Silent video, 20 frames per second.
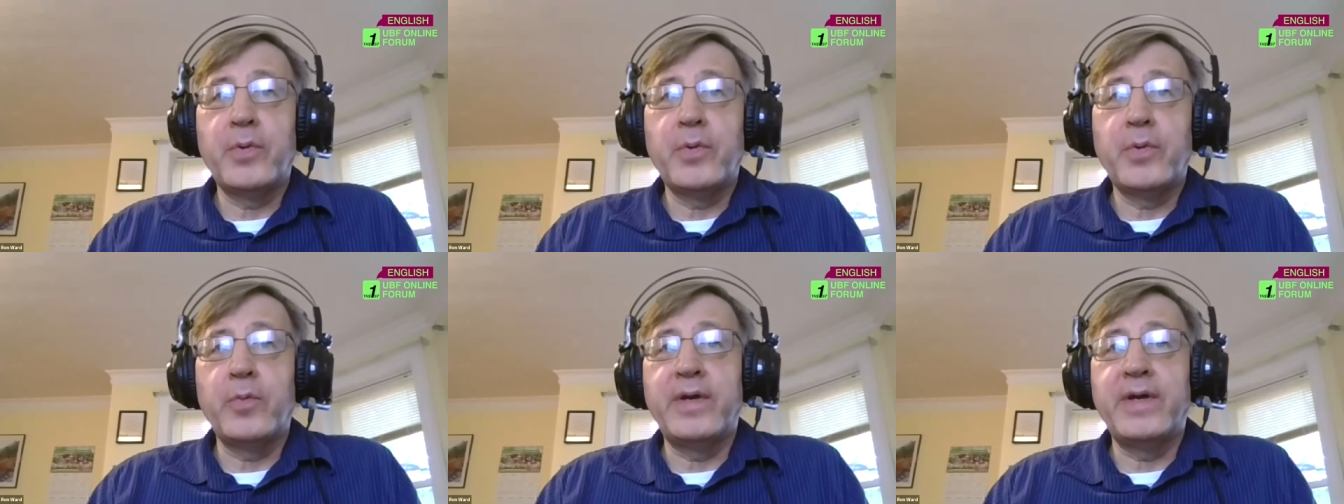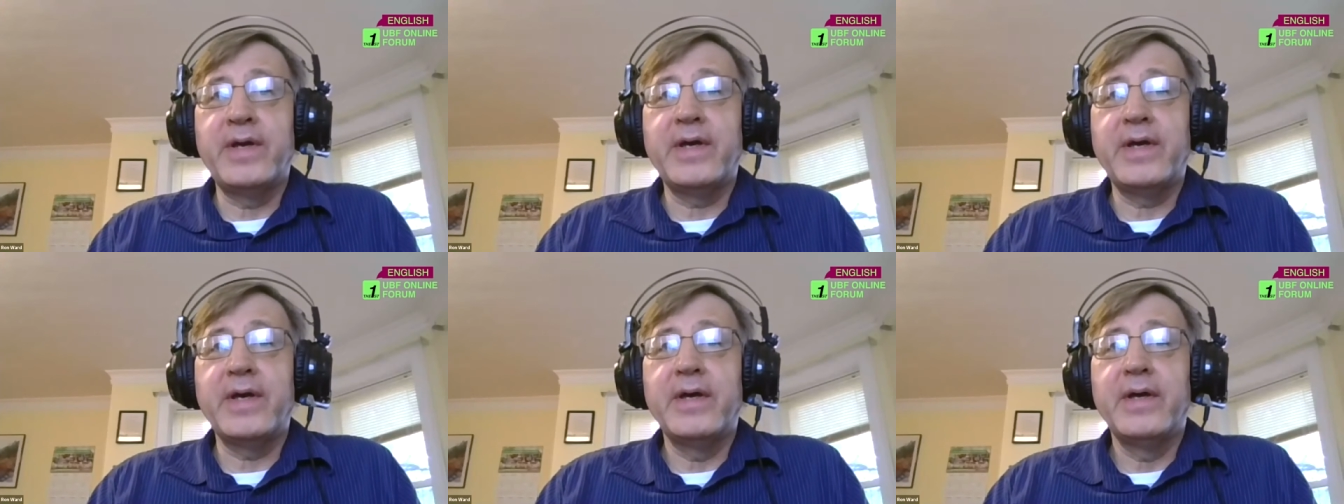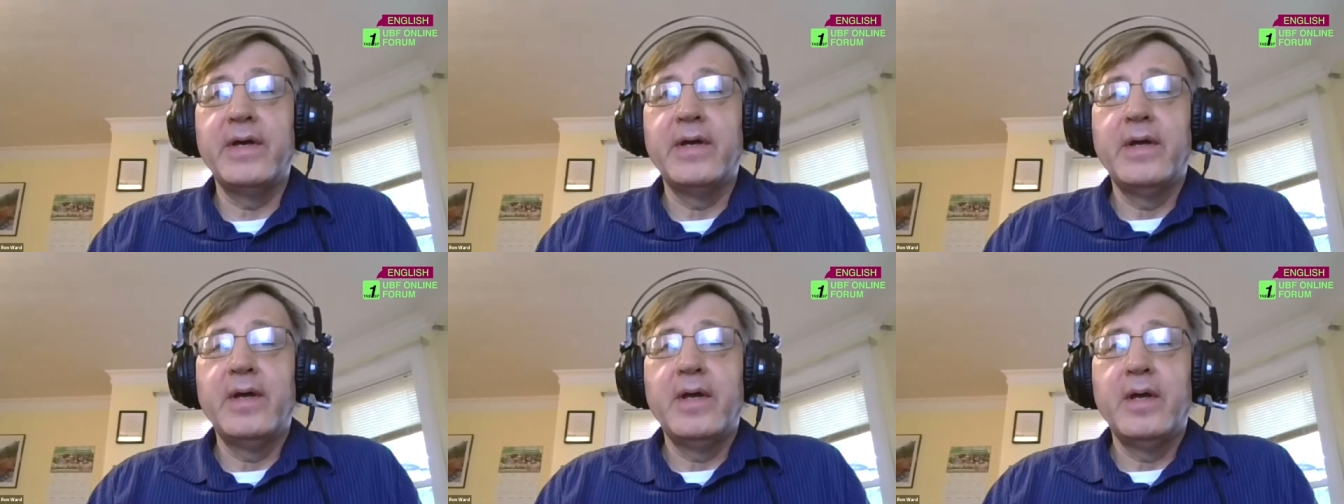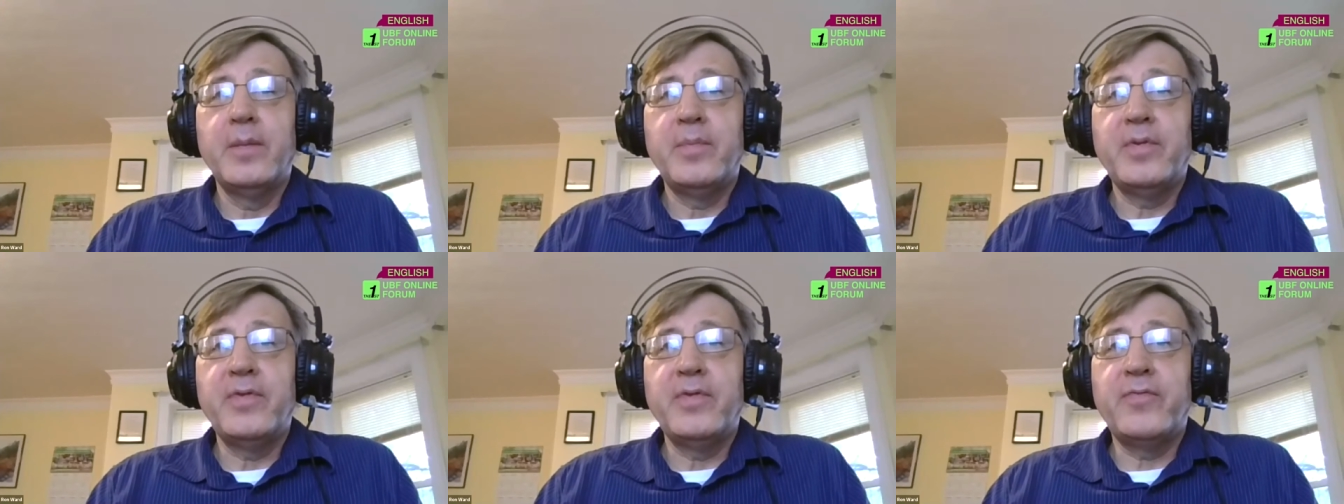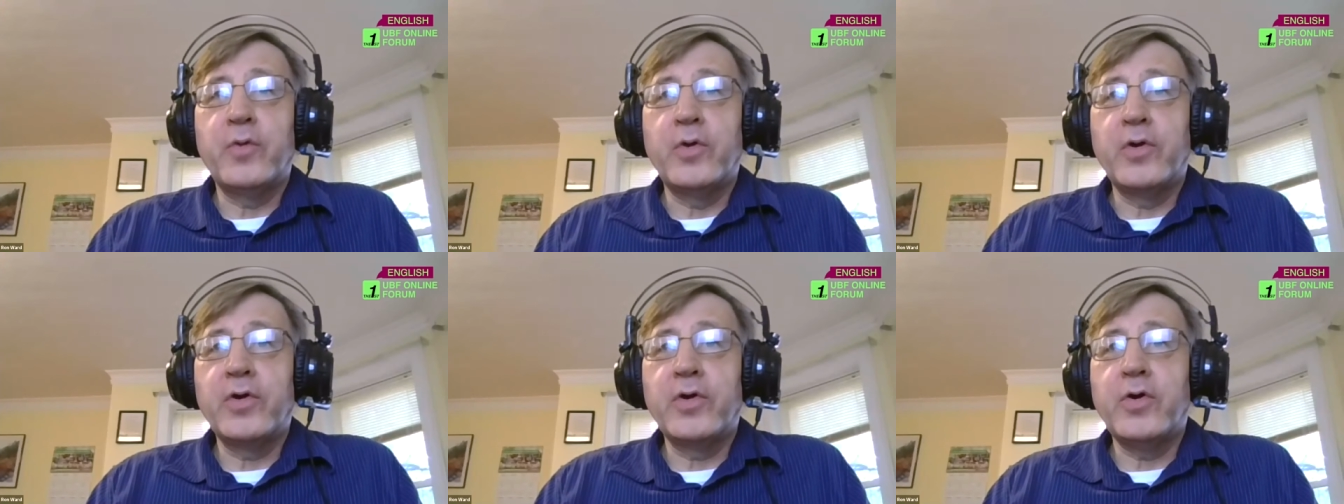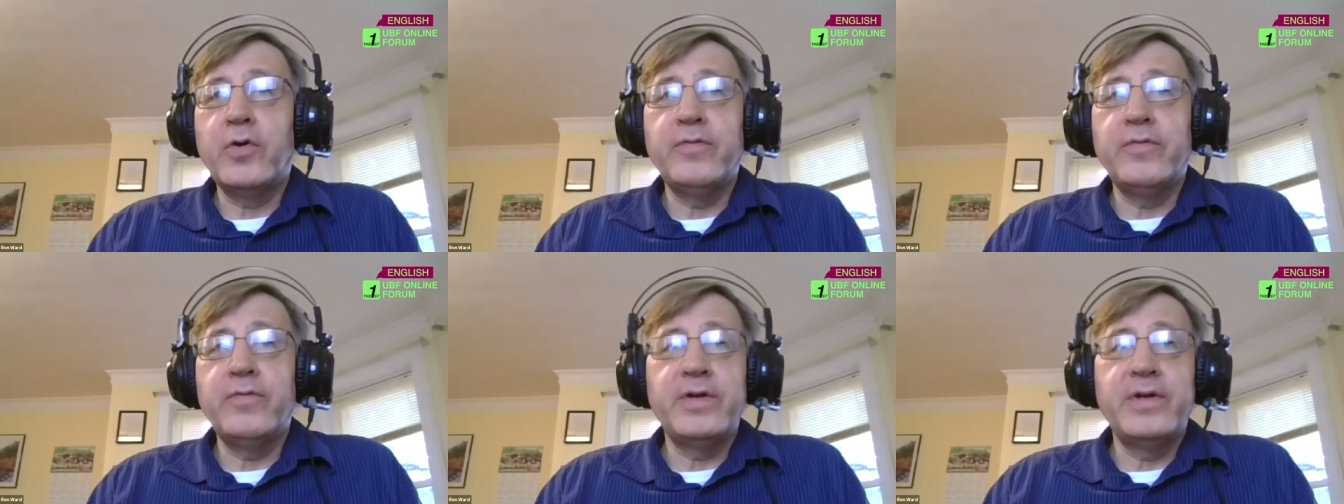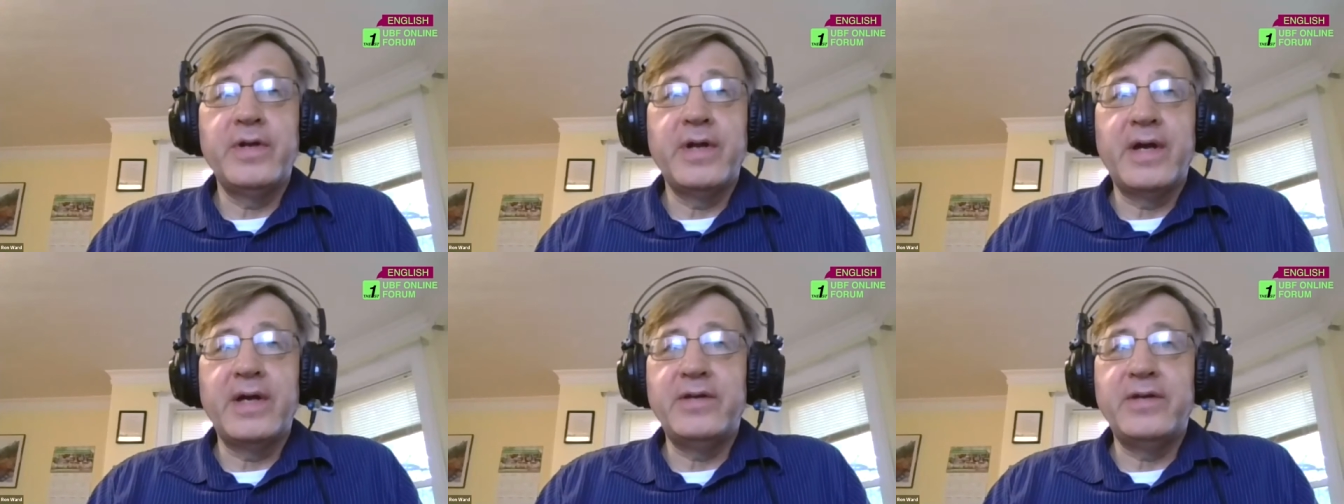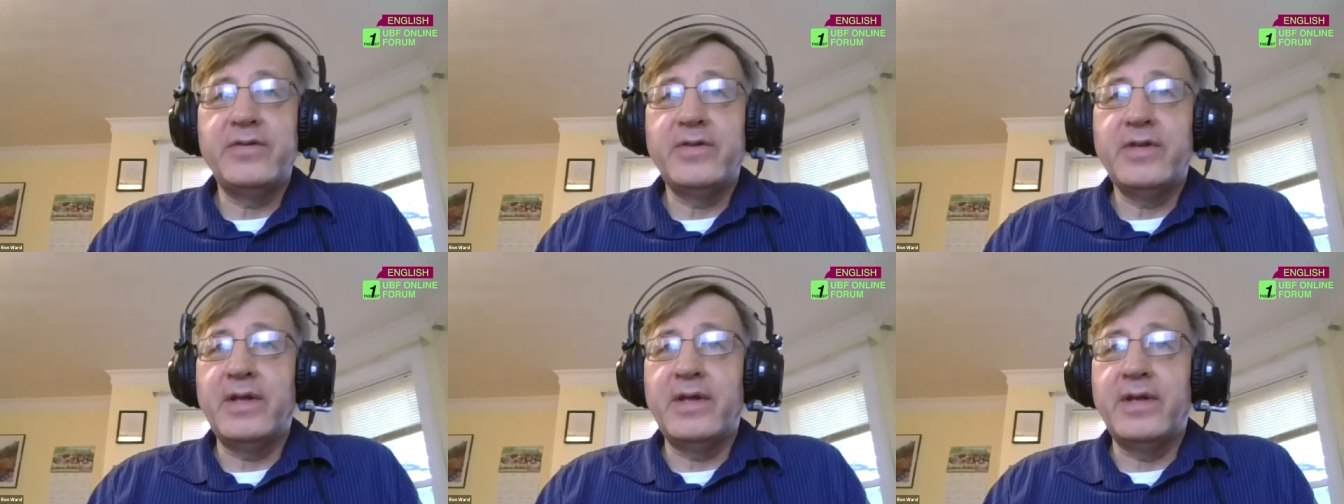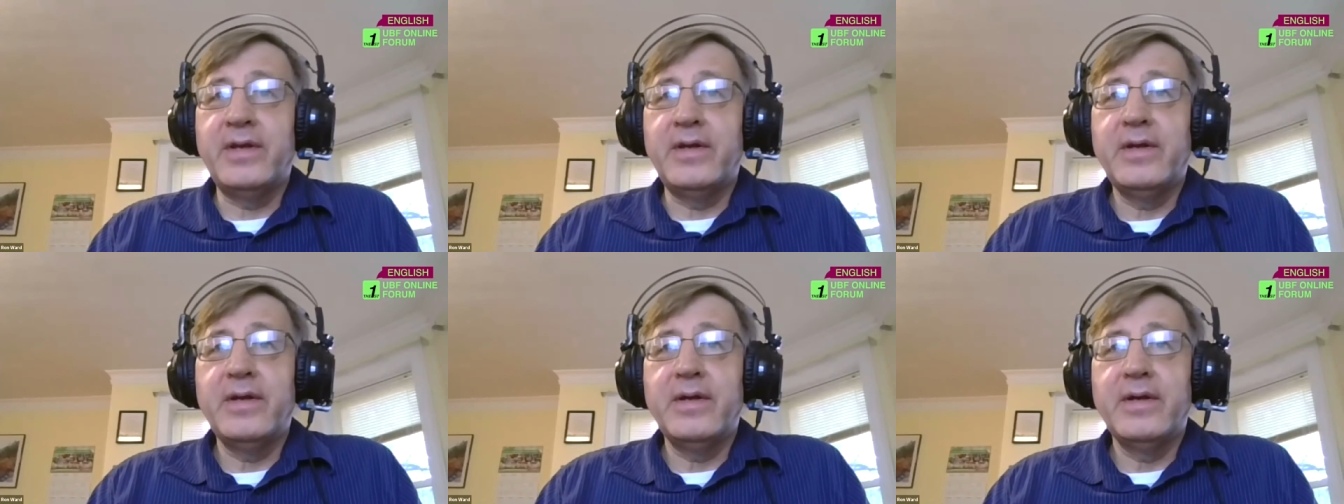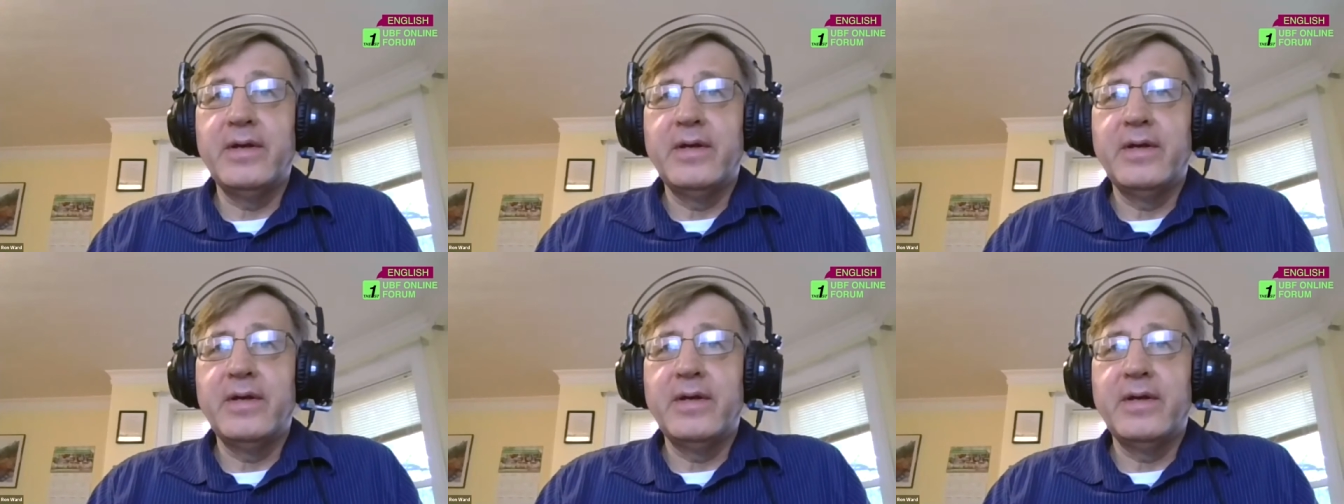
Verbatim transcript: per week before COVID 19.